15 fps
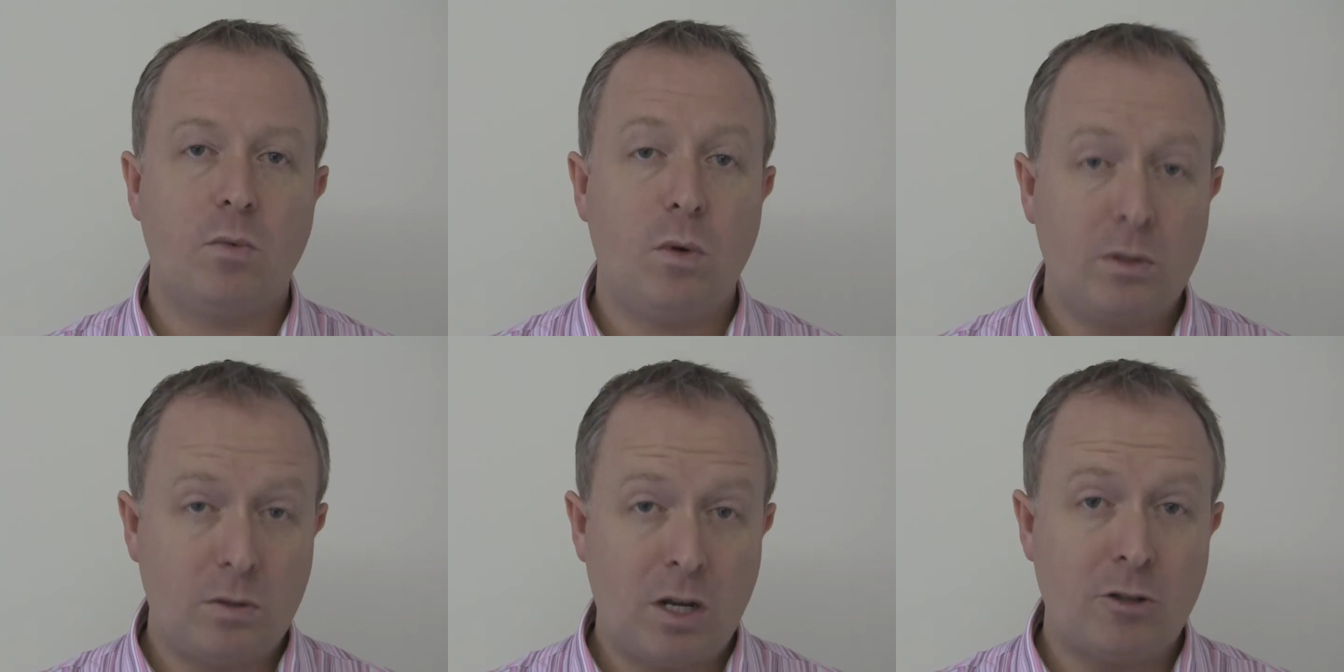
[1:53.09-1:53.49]

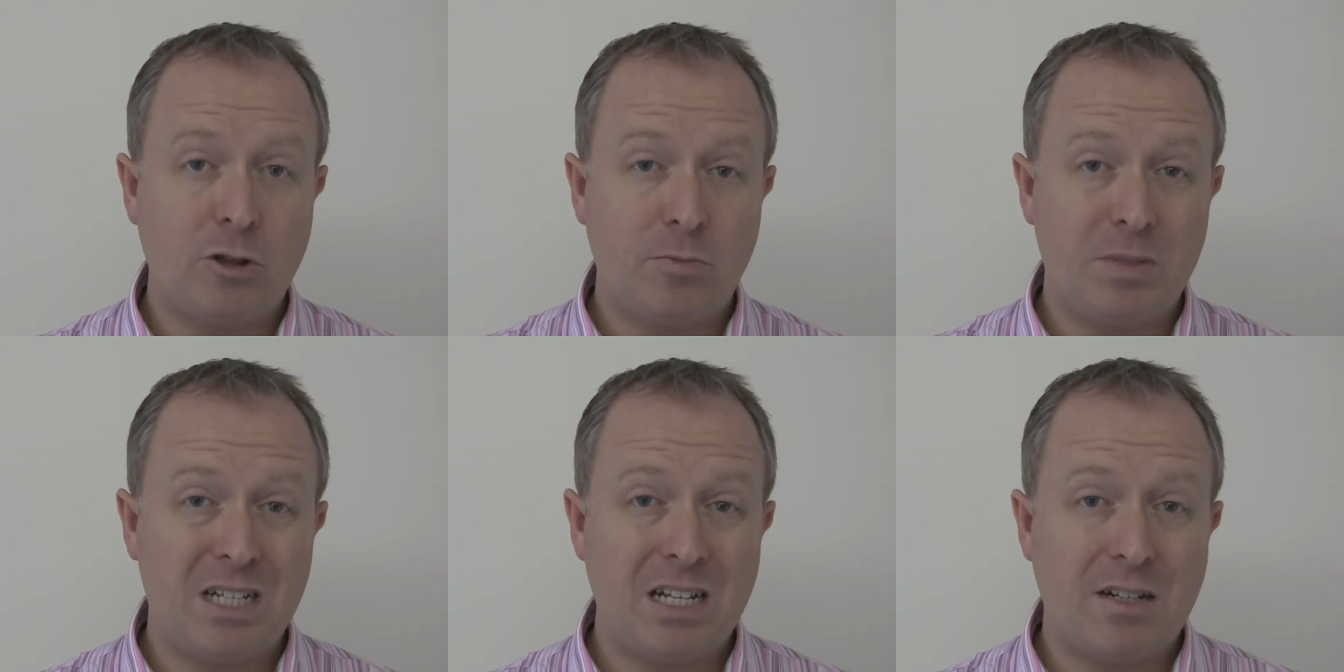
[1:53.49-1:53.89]

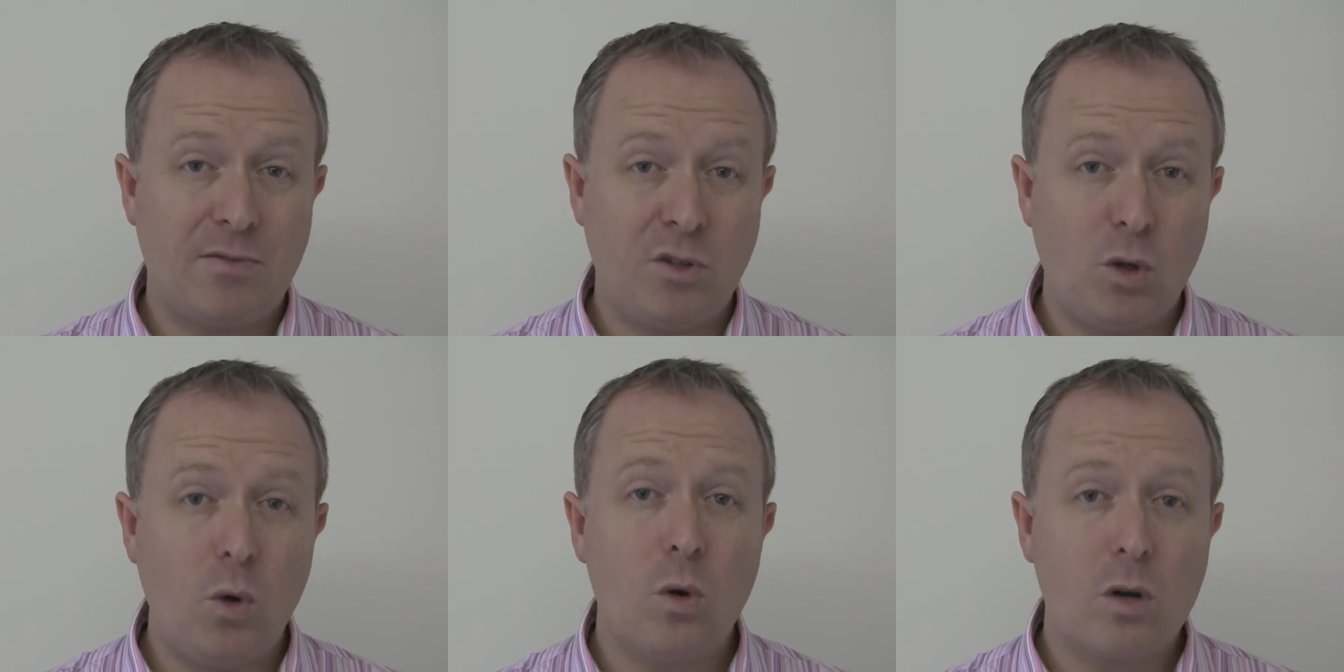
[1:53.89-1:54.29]
100%
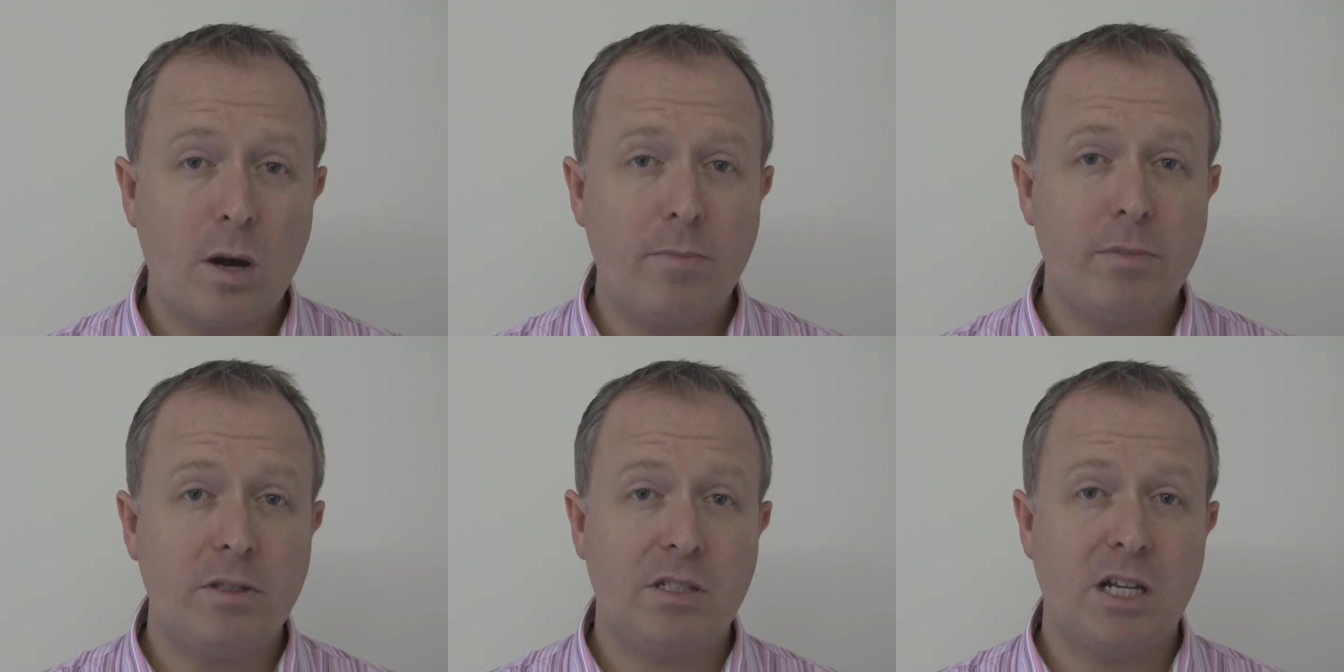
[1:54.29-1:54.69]
of your
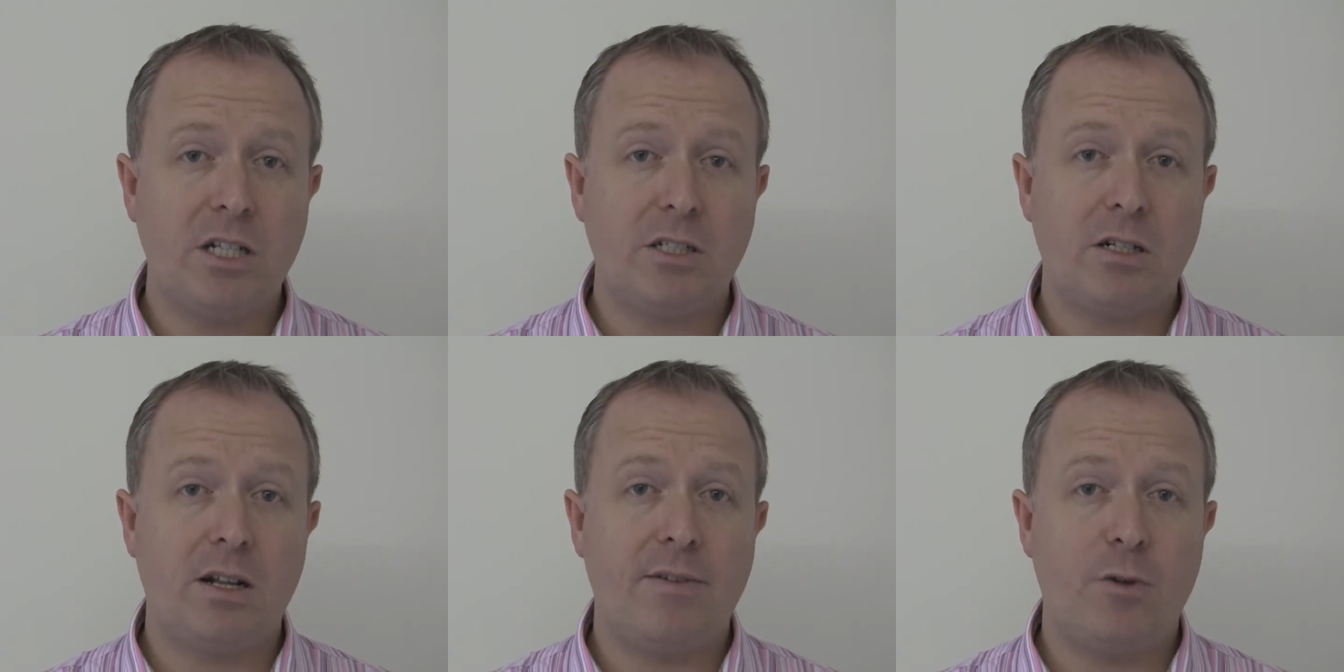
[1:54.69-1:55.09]

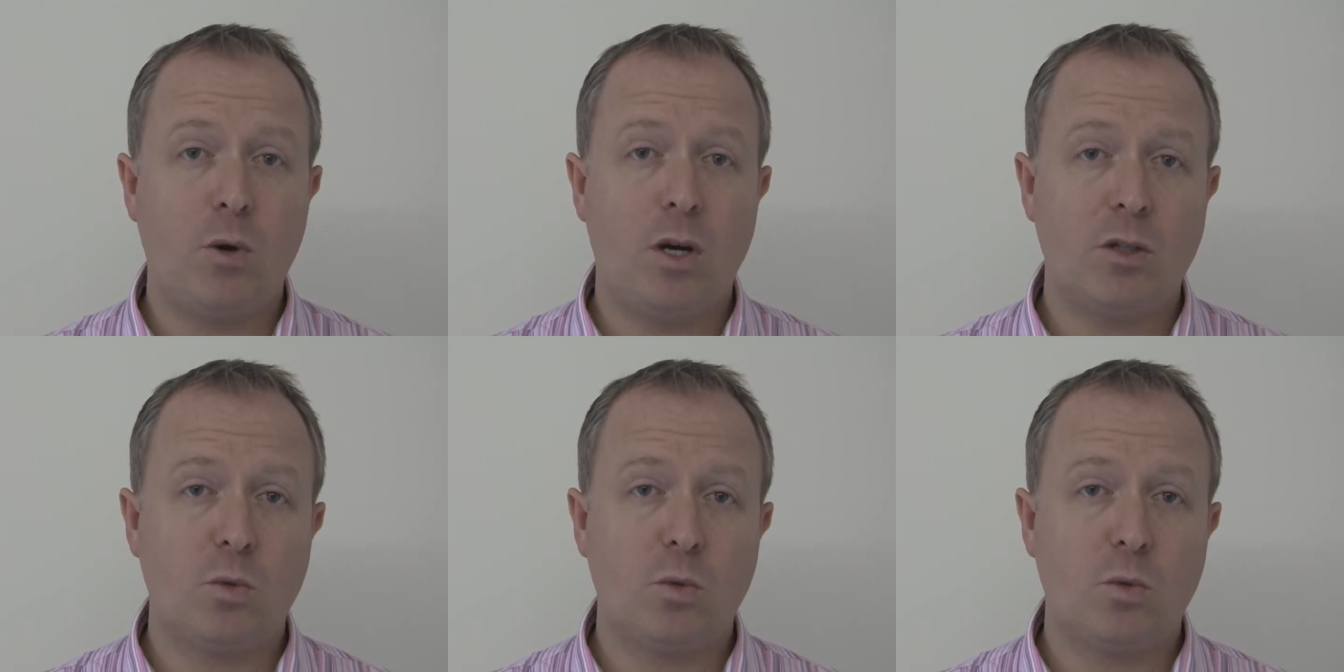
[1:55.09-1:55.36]
compensation if you